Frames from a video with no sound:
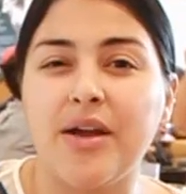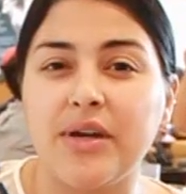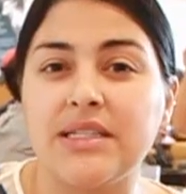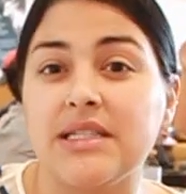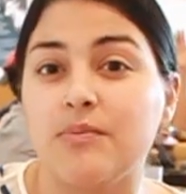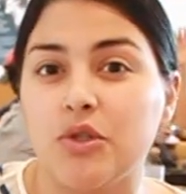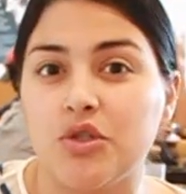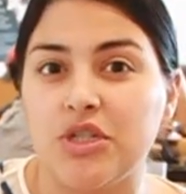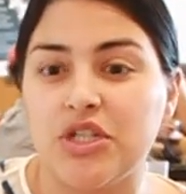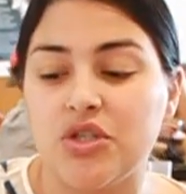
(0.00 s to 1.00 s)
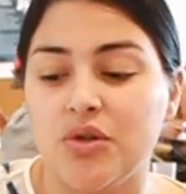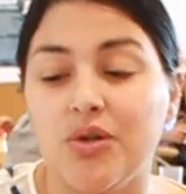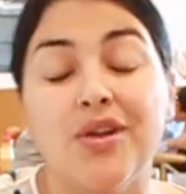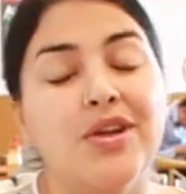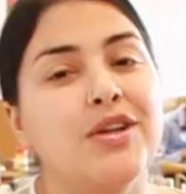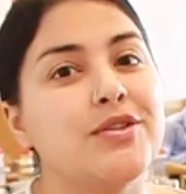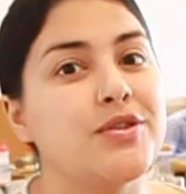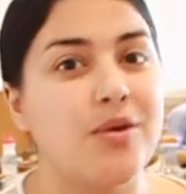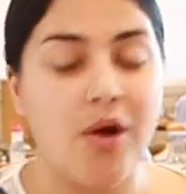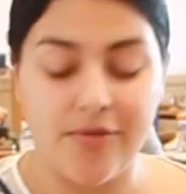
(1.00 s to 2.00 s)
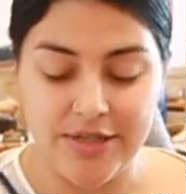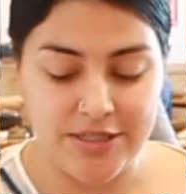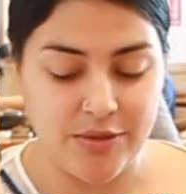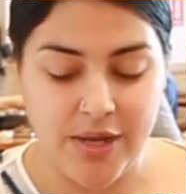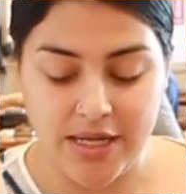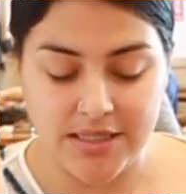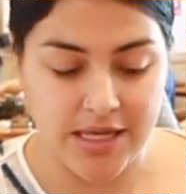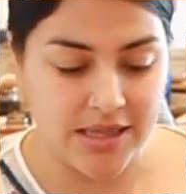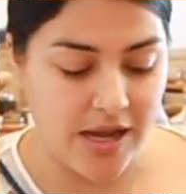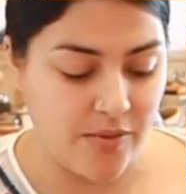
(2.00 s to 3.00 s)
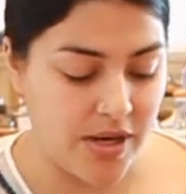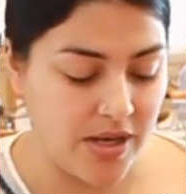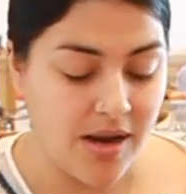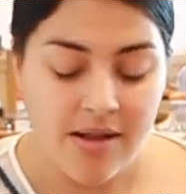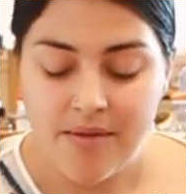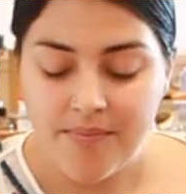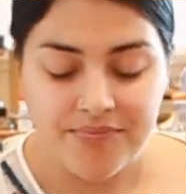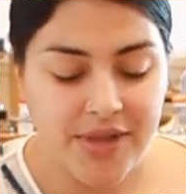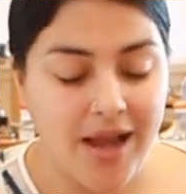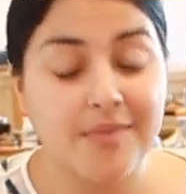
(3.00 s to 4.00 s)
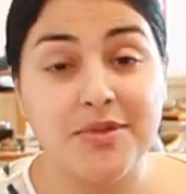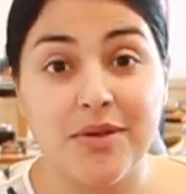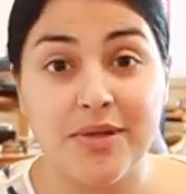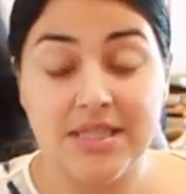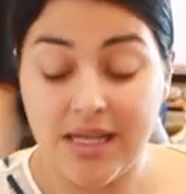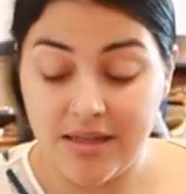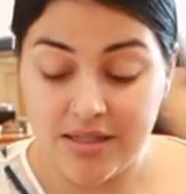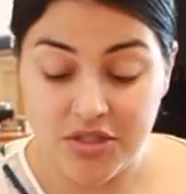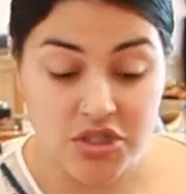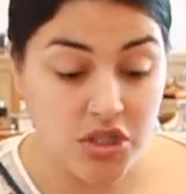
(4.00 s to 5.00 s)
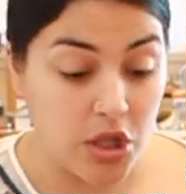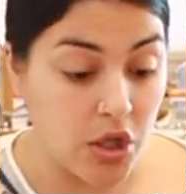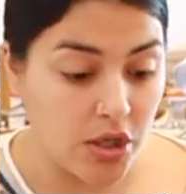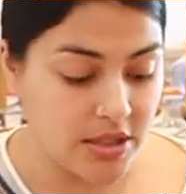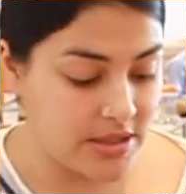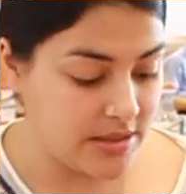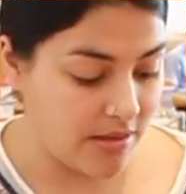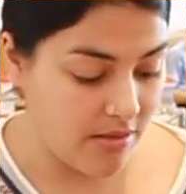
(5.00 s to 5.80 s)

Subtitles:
rice is more traditional, so obviously we had to get that one. I'm so excited. This just looks